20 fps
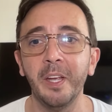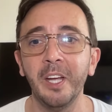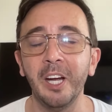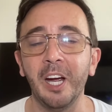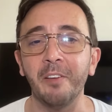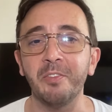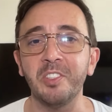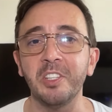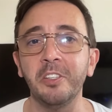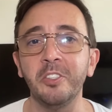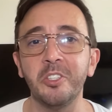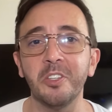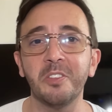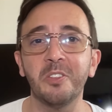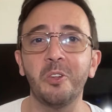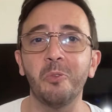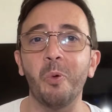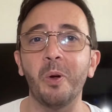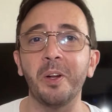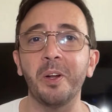I've seen just
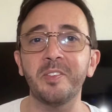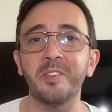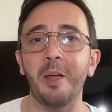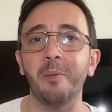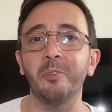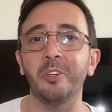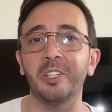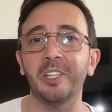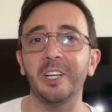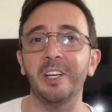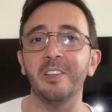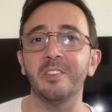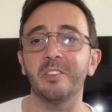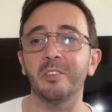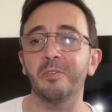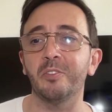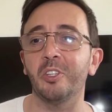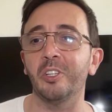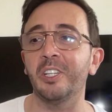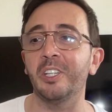the one time the case
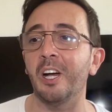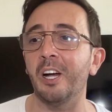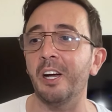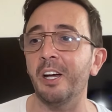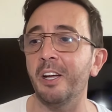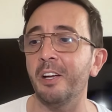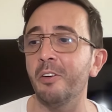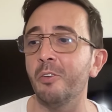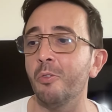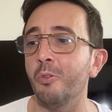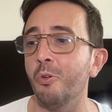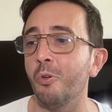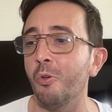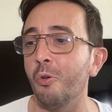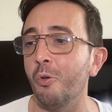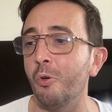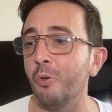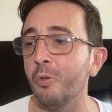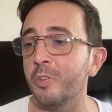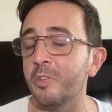of the guy
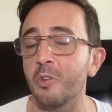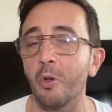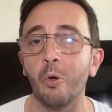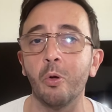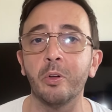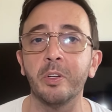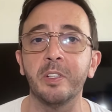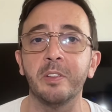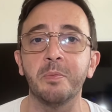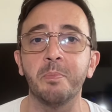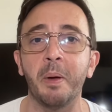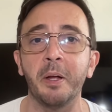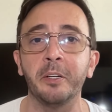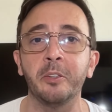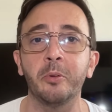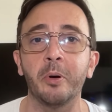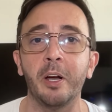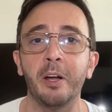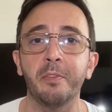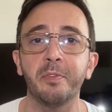who sold his
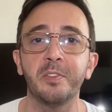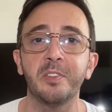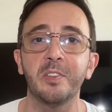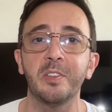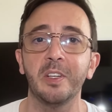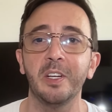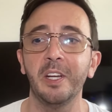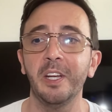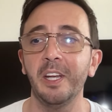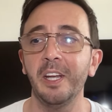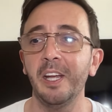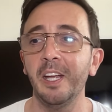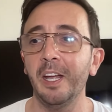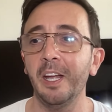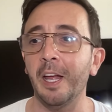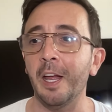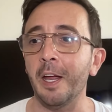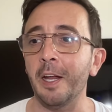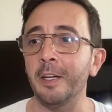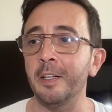Minecraft
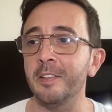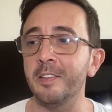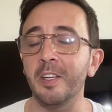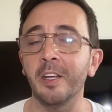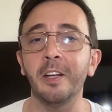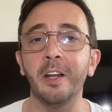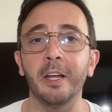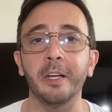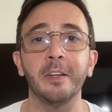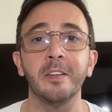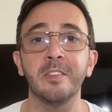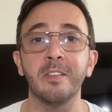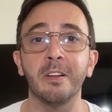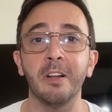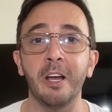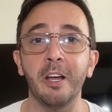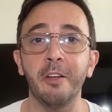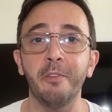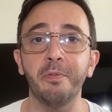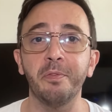and he said like his
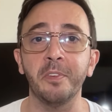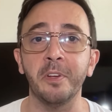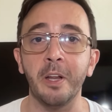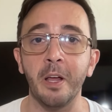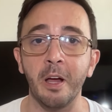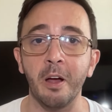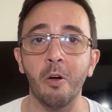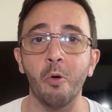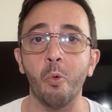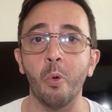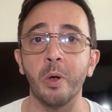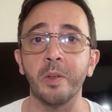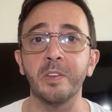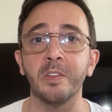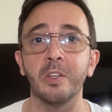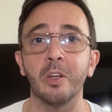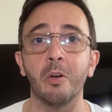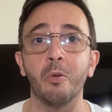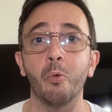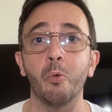life now was
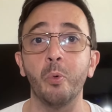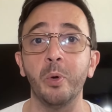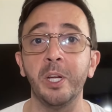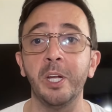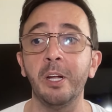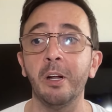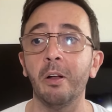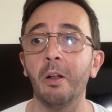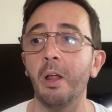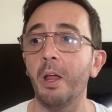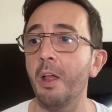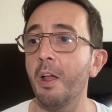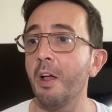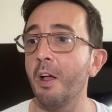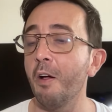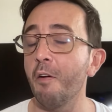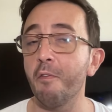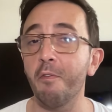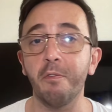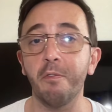a real
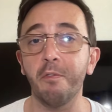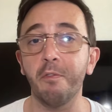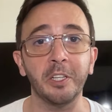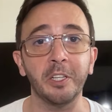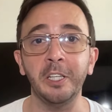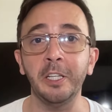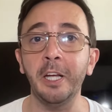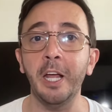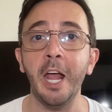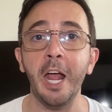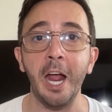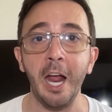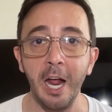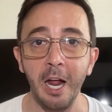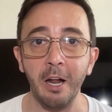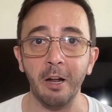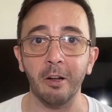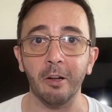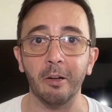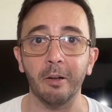fucking
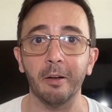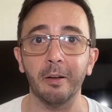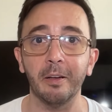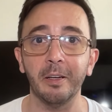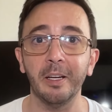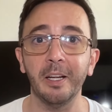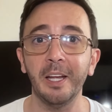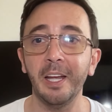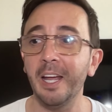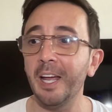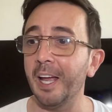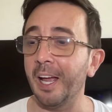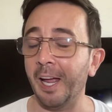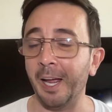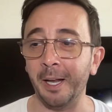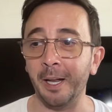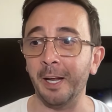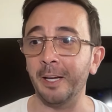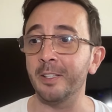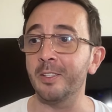hell.
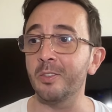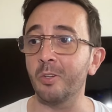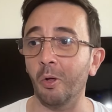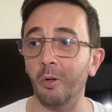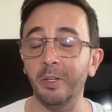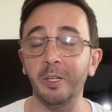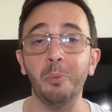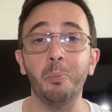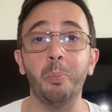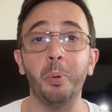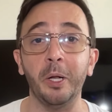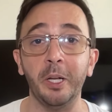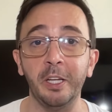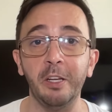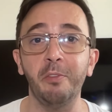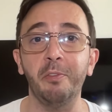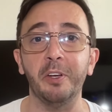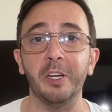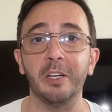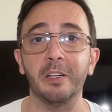And I totally
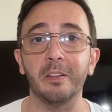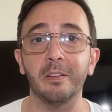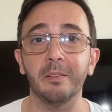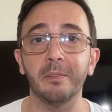believe it.